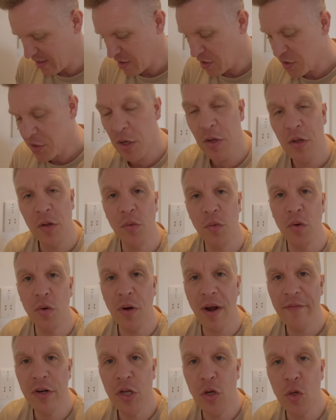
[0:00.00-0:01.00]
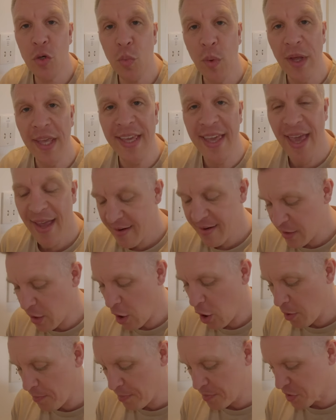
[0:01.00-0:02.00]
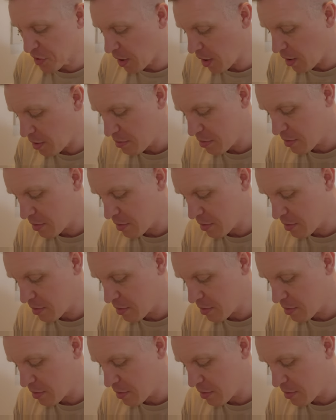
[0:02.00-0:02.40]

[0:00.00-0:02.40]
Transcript: So you all having a good weekend, I hope so.